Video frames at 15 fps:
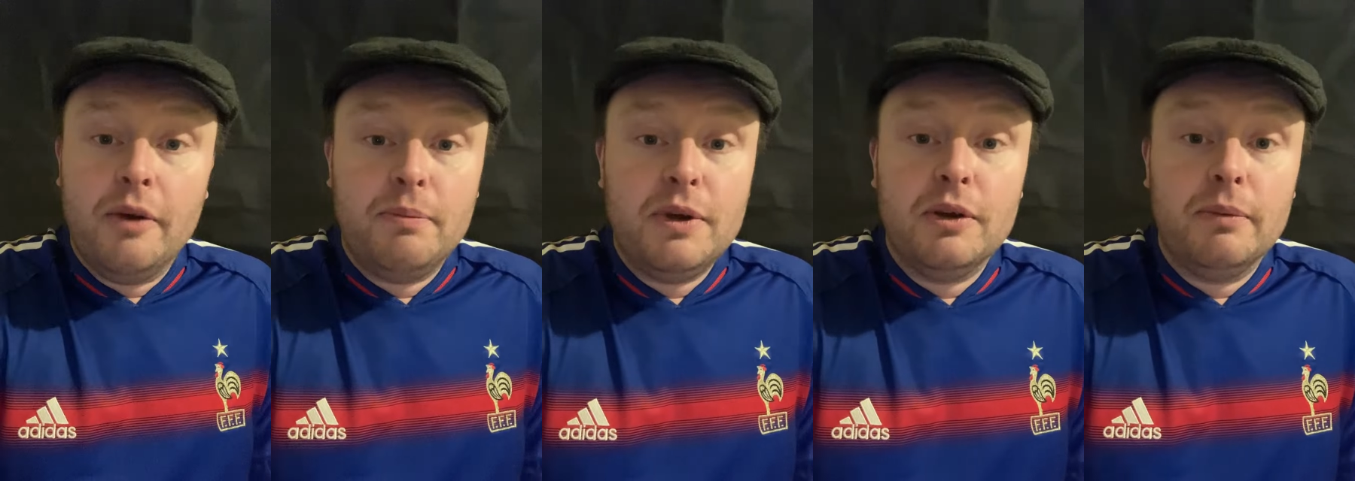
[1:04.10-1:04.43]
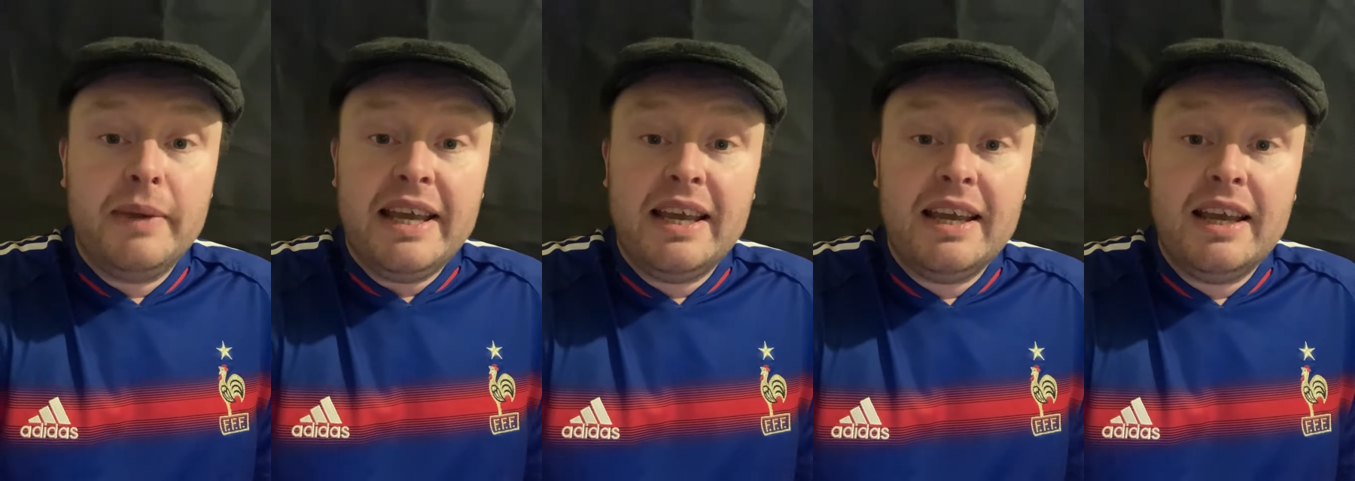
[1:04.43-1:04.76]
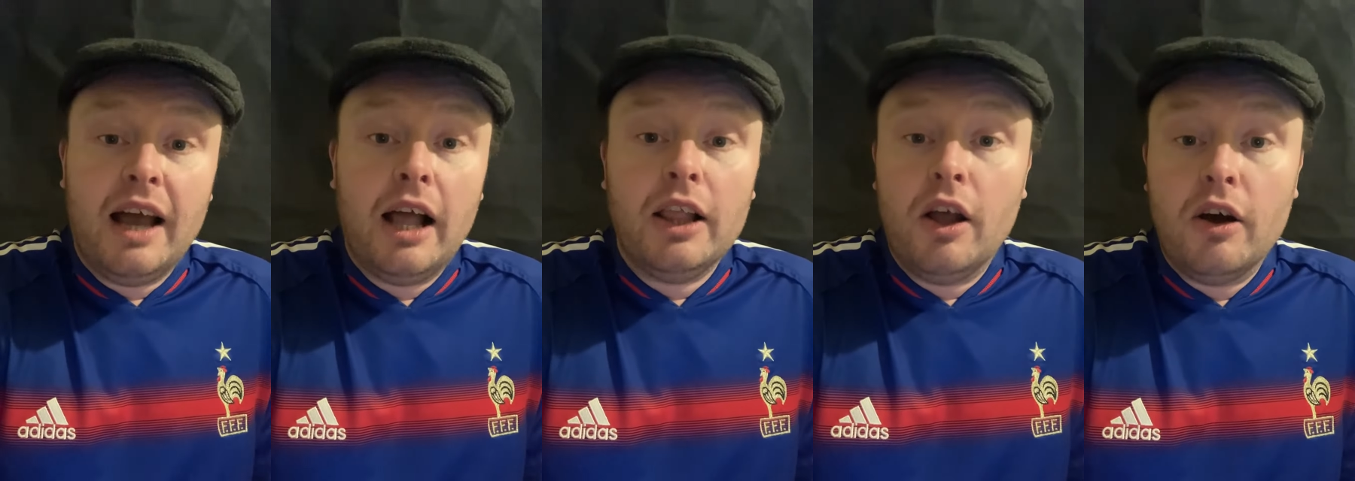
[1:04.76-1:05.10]
you'll be
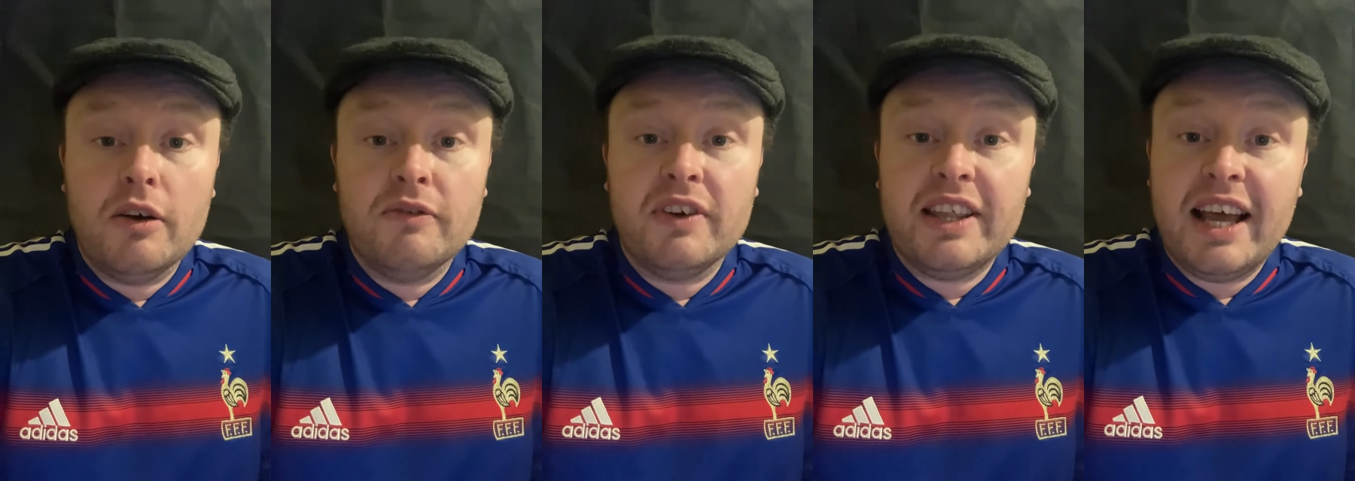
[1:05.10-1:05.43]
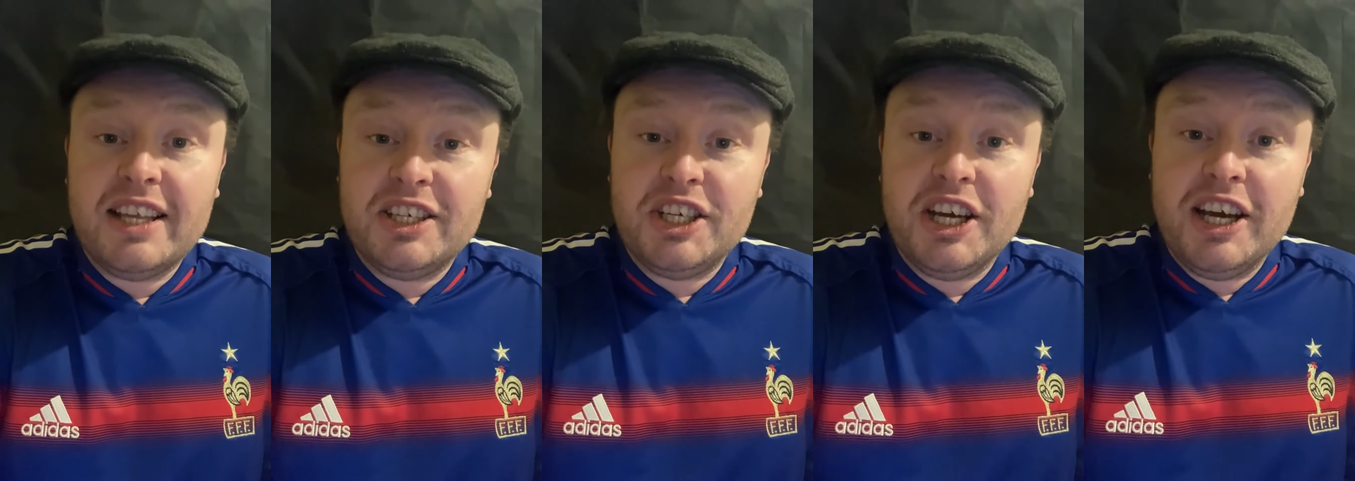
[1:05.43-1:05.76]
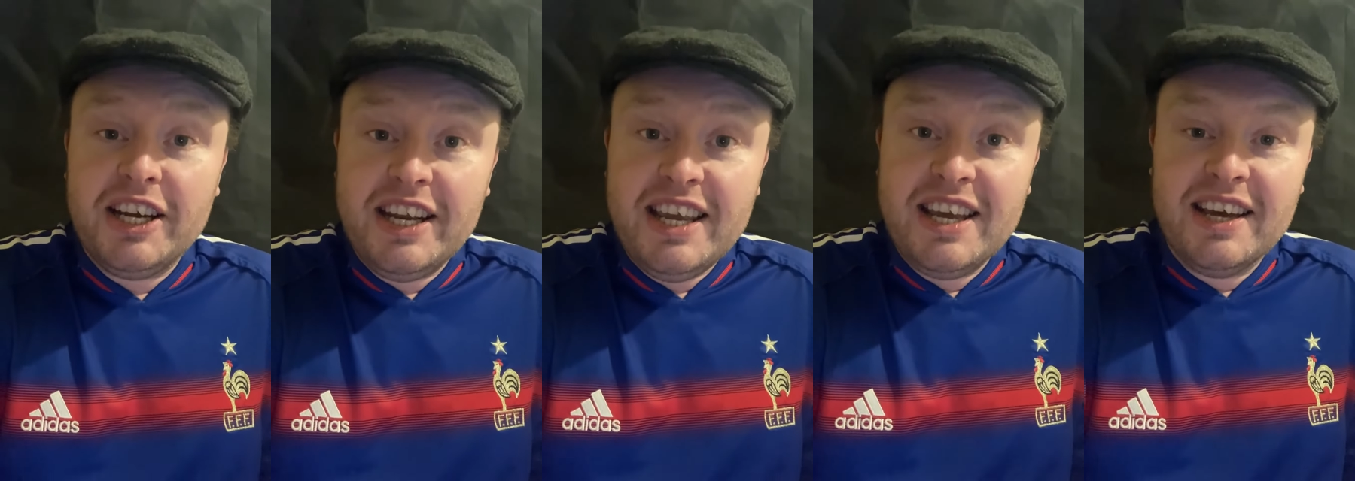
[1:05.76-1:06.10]
along for that
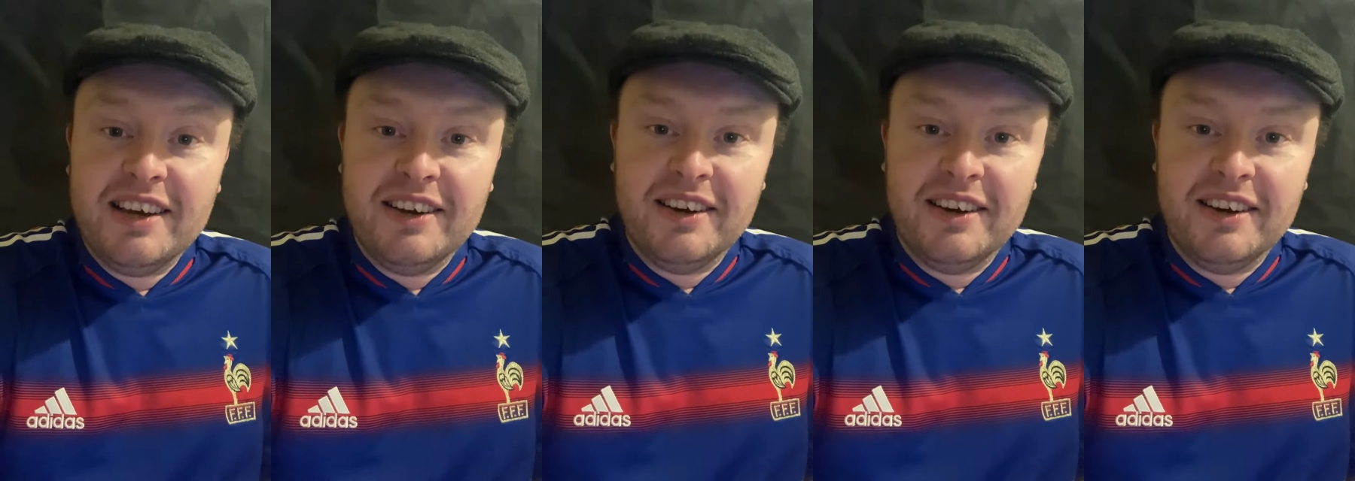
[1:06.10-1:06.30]
journey.